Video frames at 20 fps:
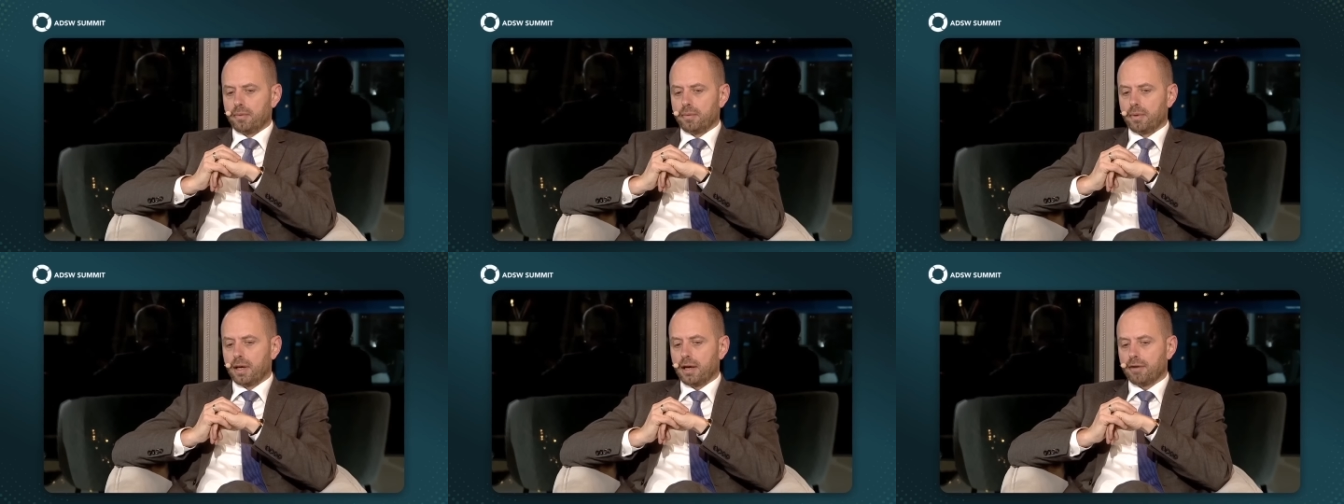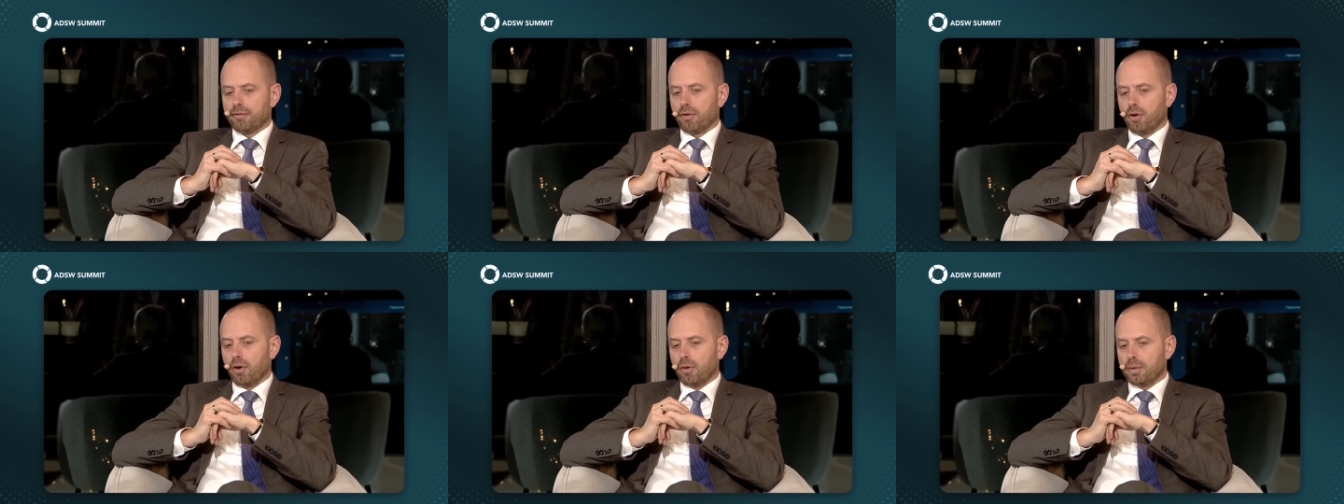we
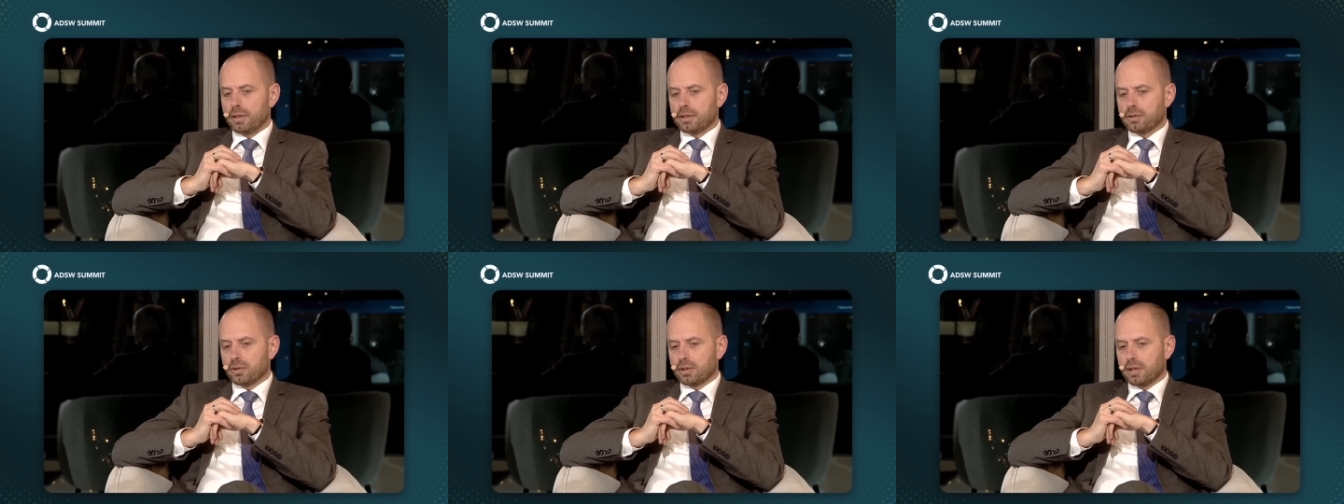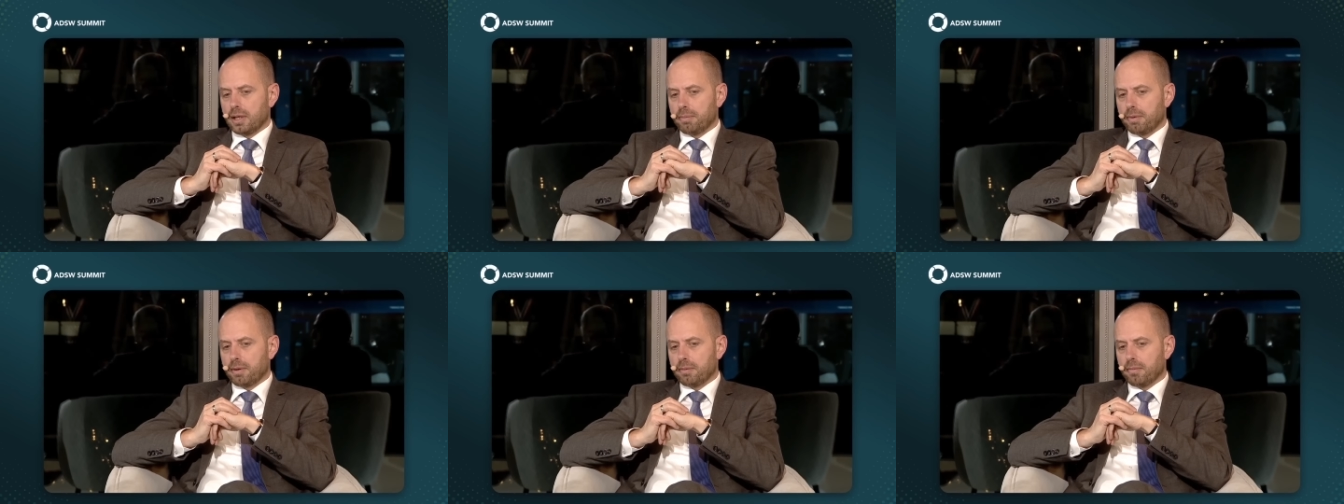have always
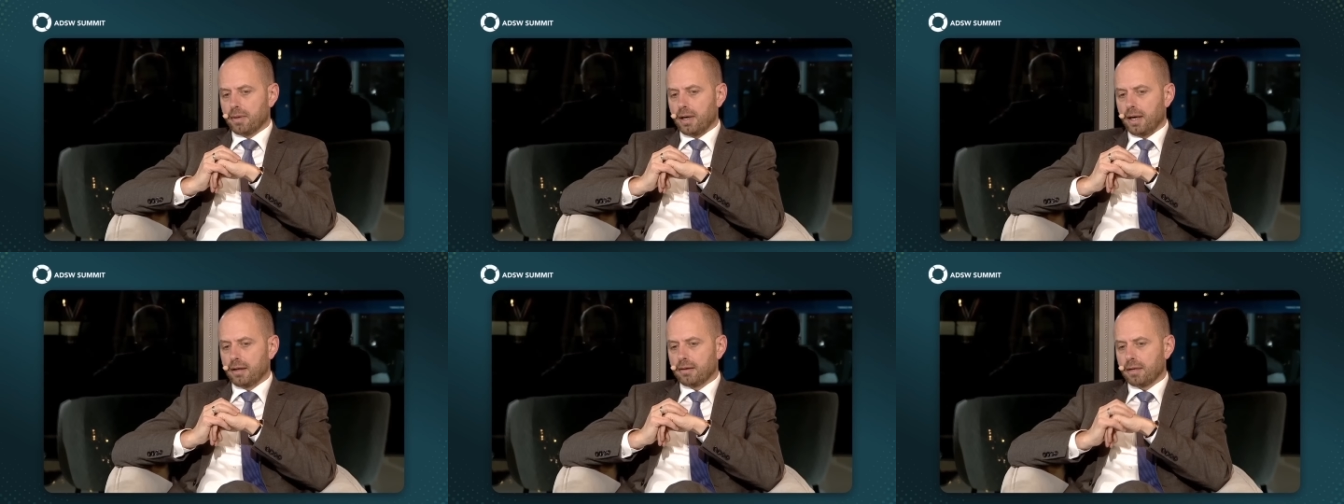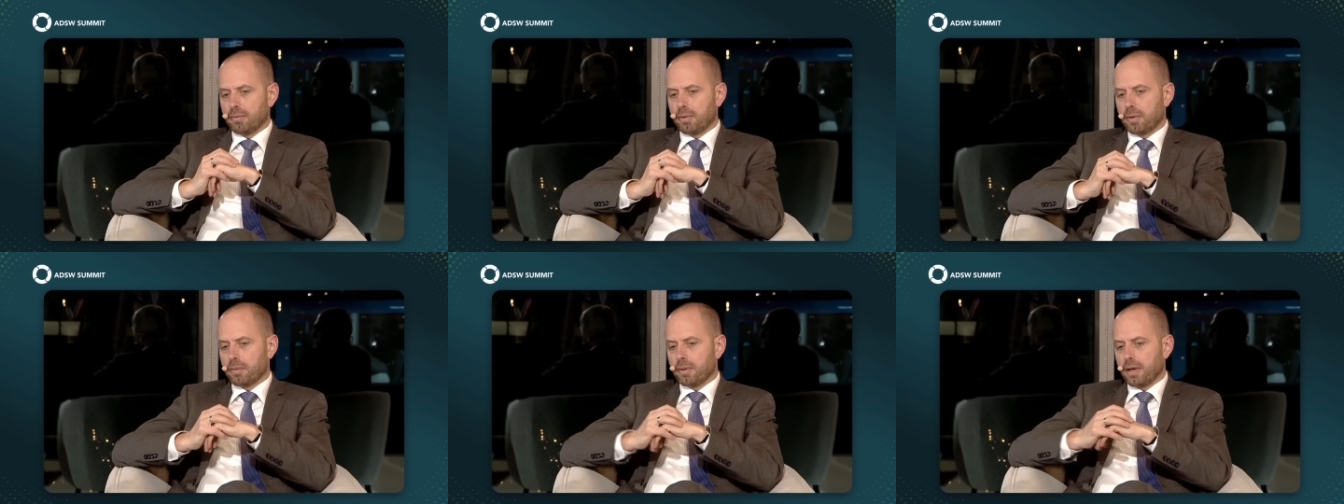to keep in
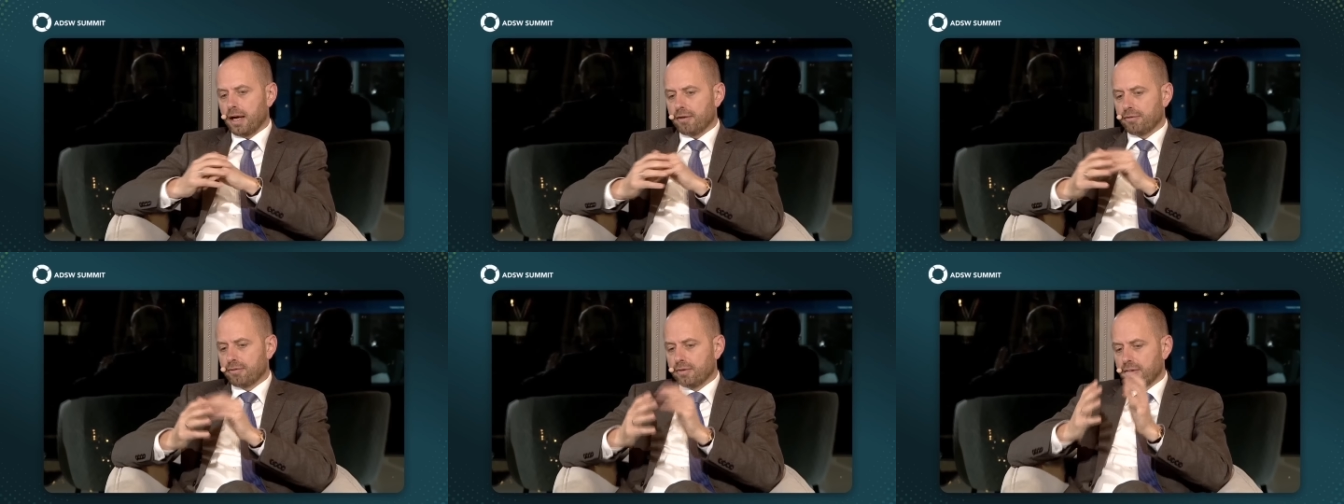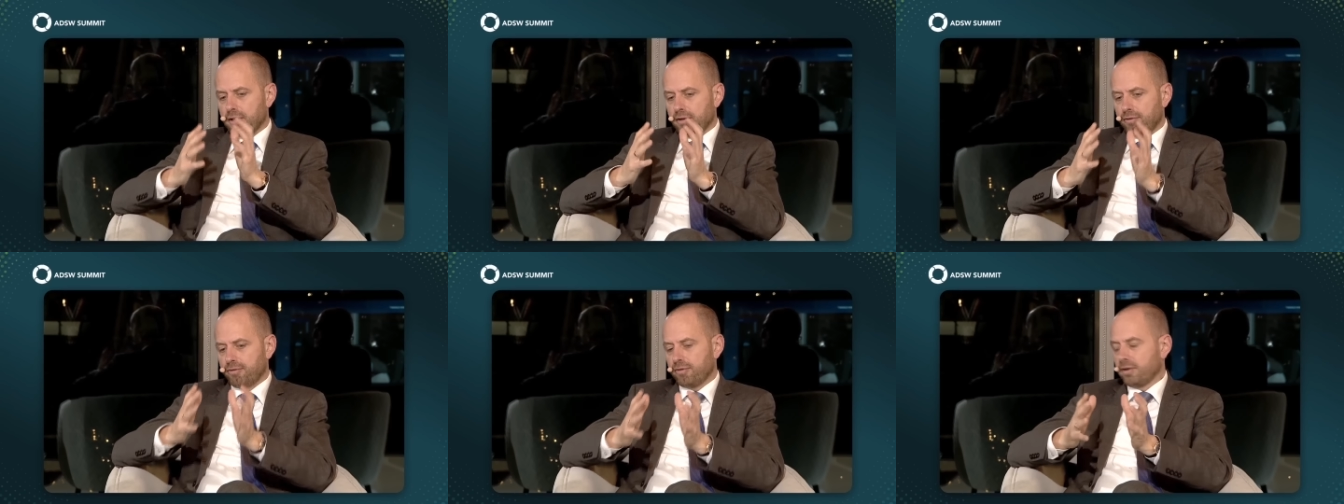mind that we will
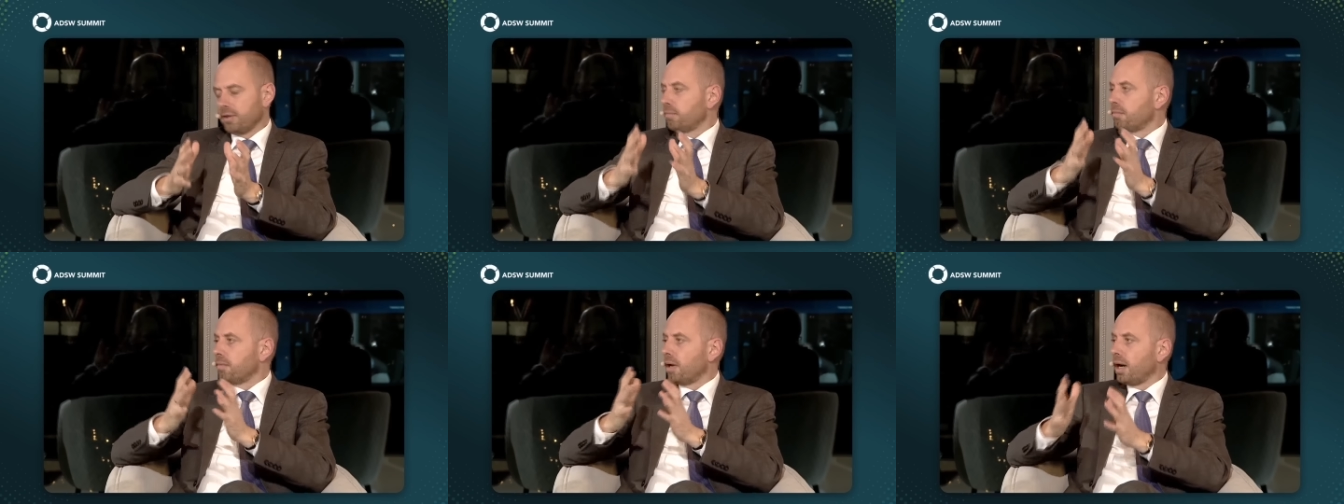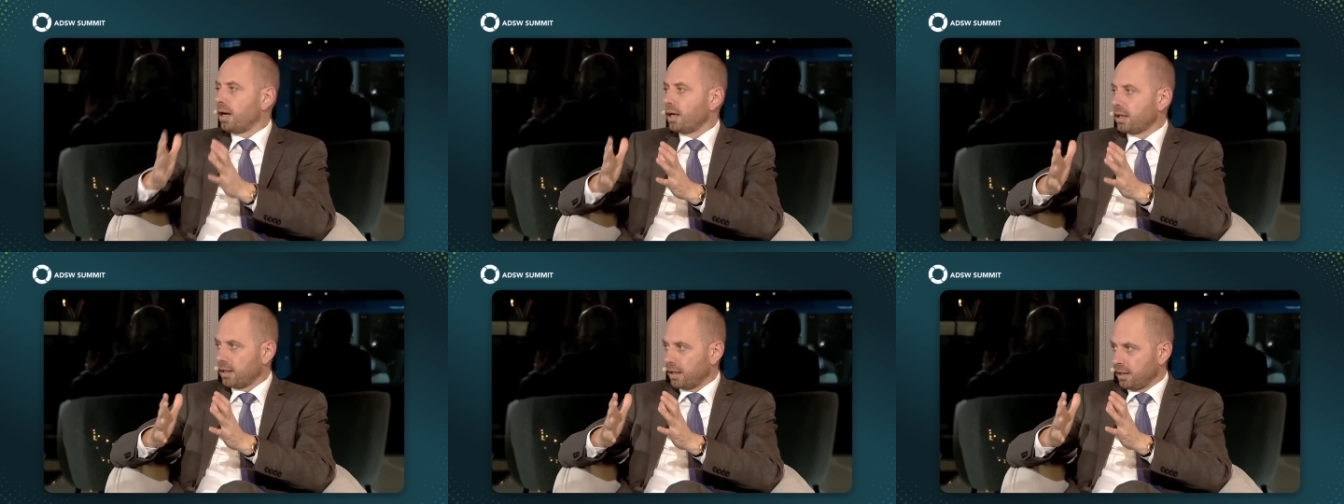have different
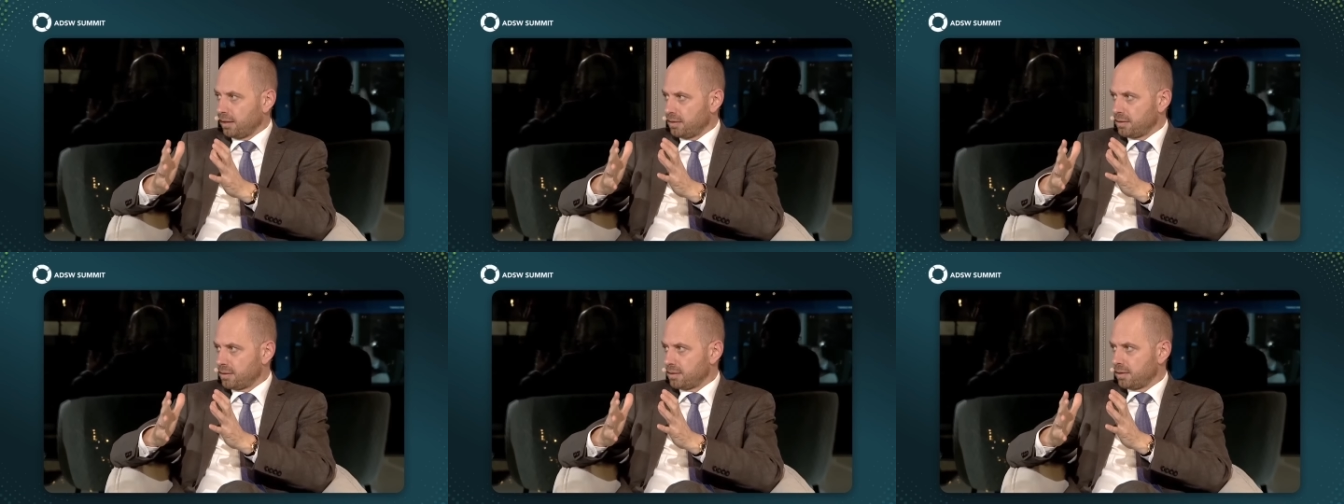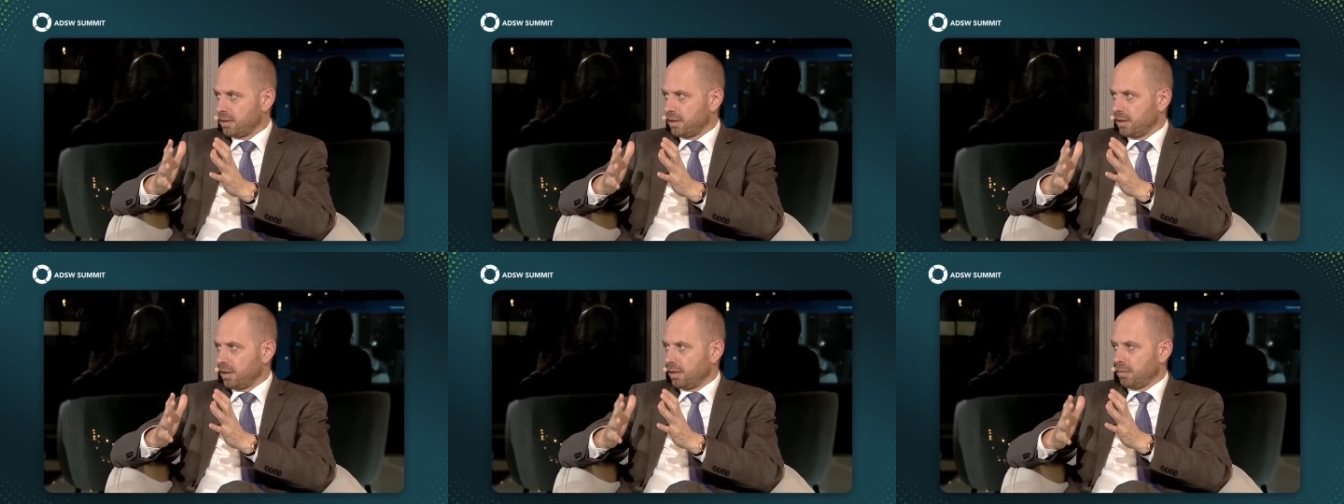
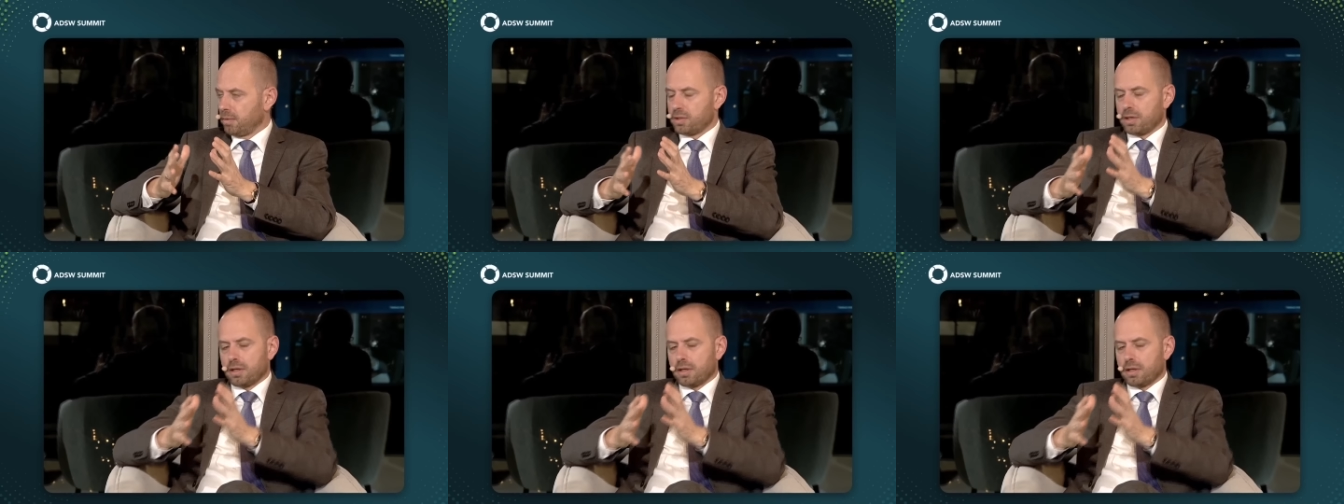markets,